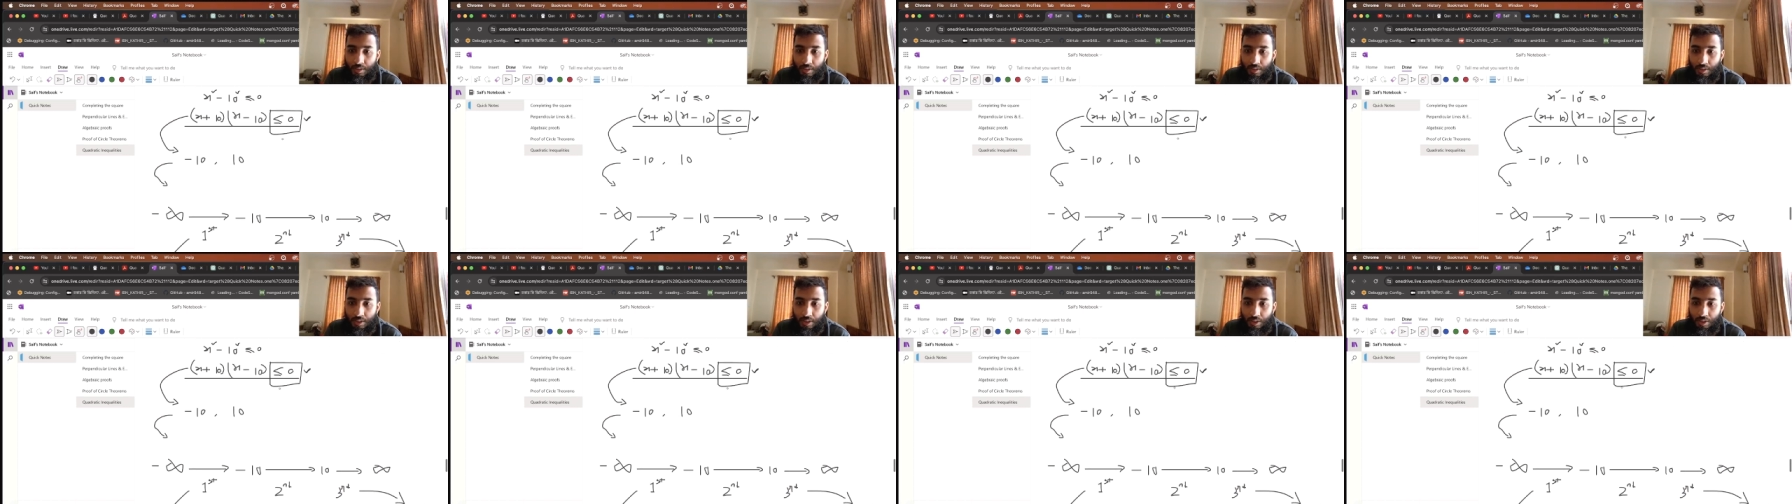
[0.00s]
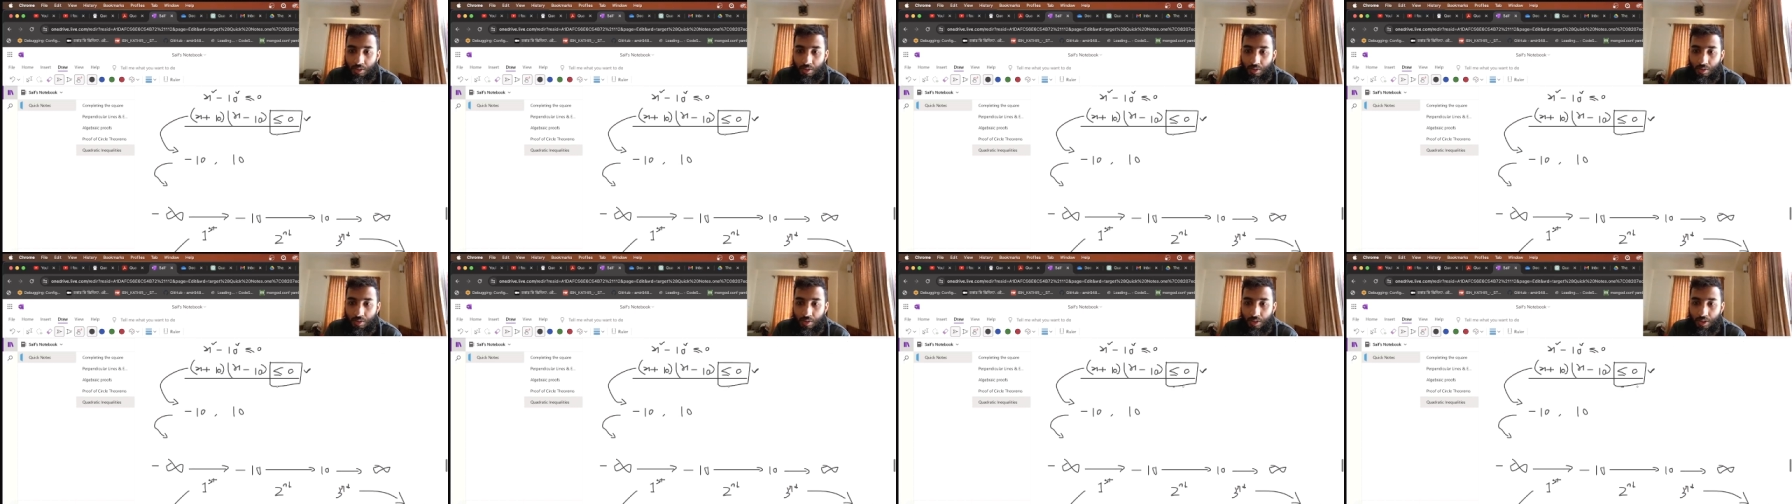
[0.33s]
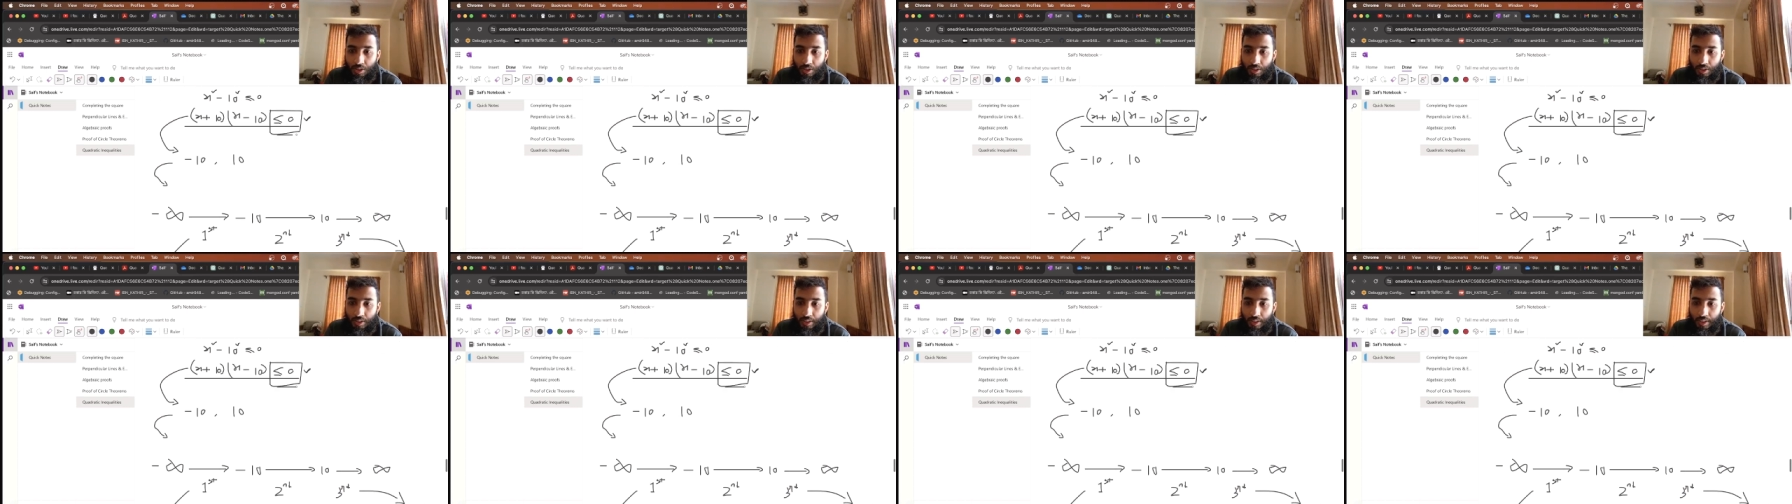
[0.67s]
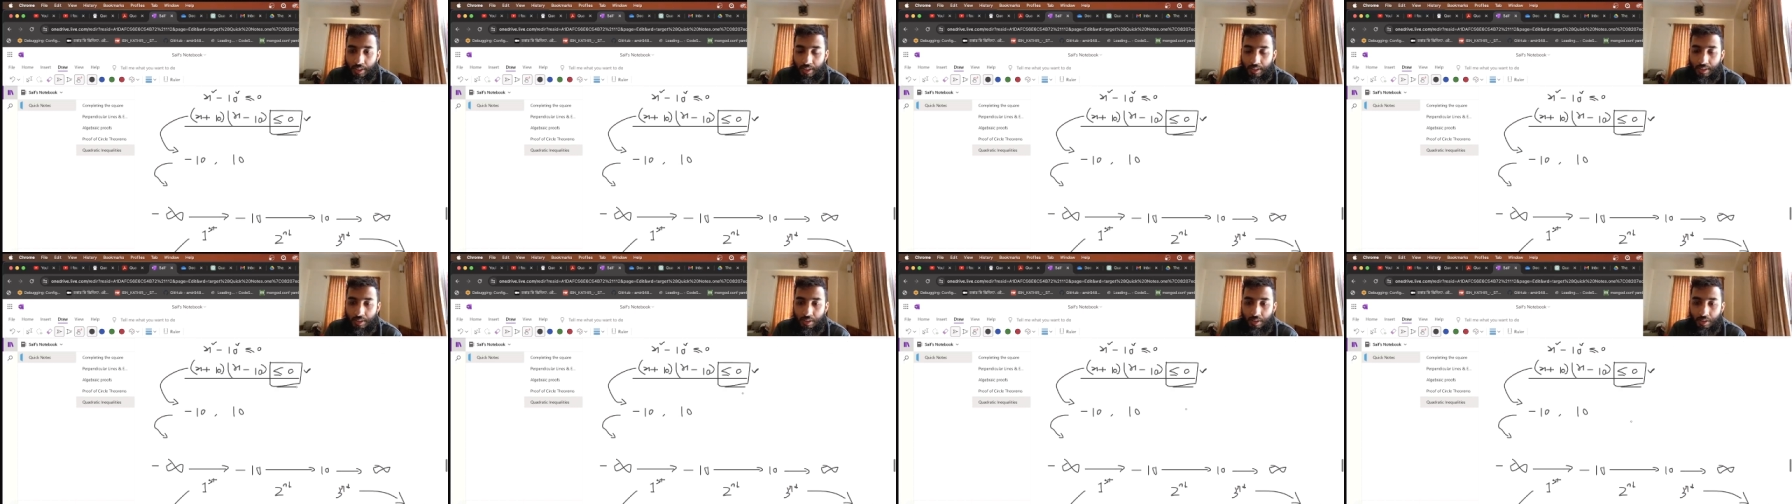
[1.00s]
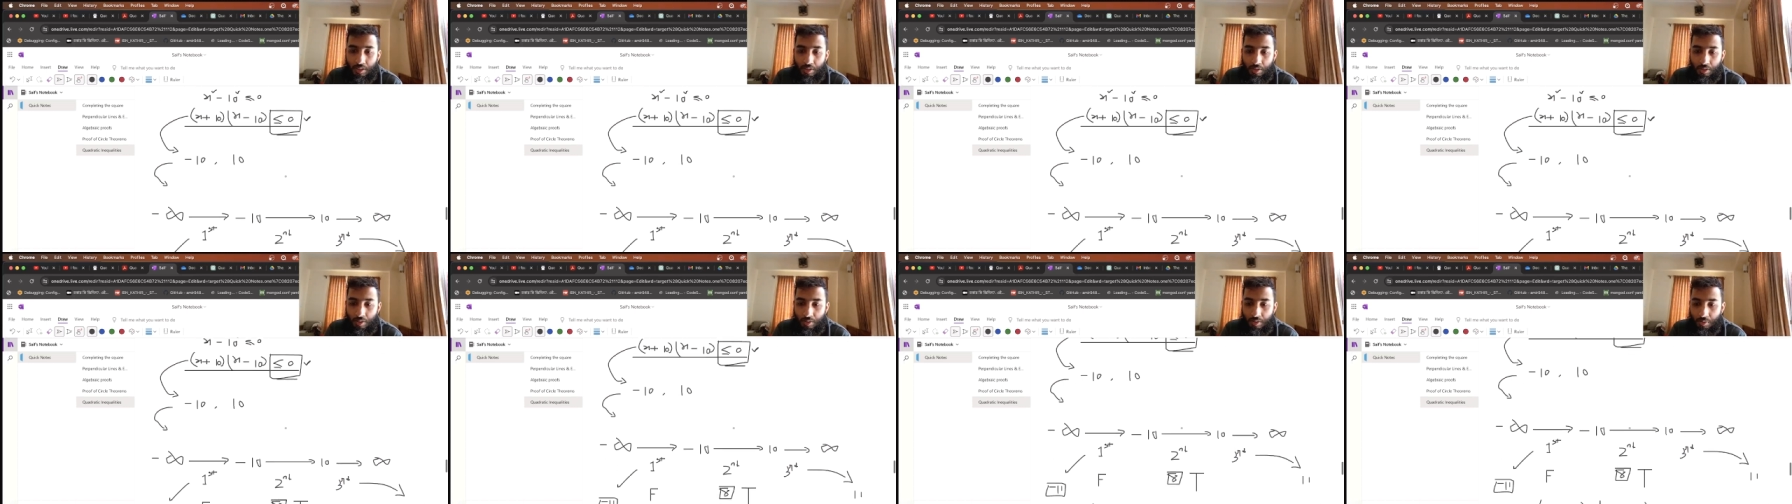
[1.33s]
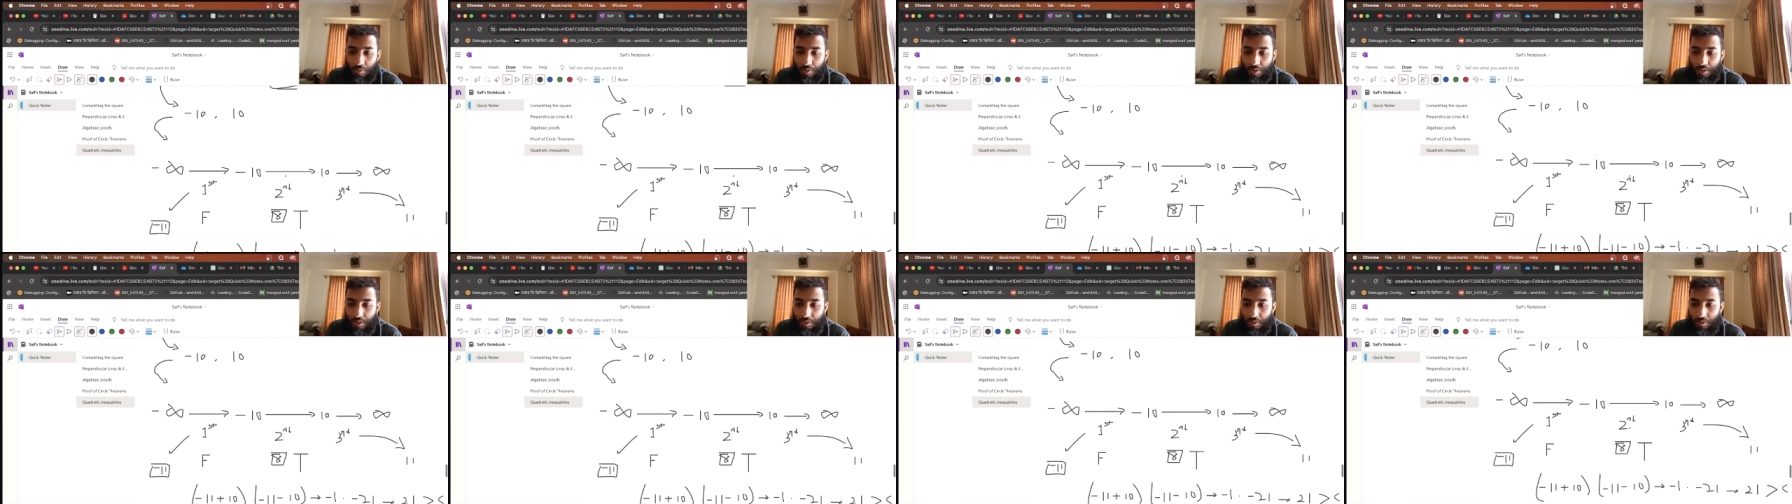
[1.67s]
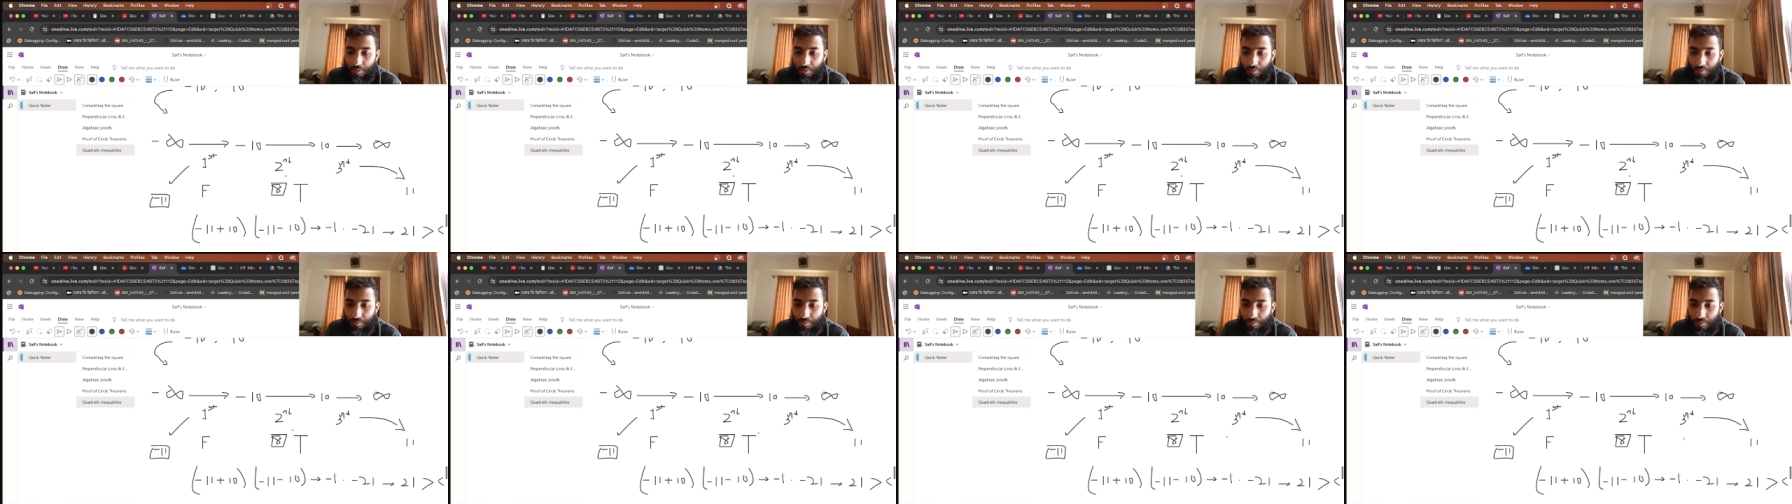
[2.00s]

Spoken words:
this condition less than or equal to 0.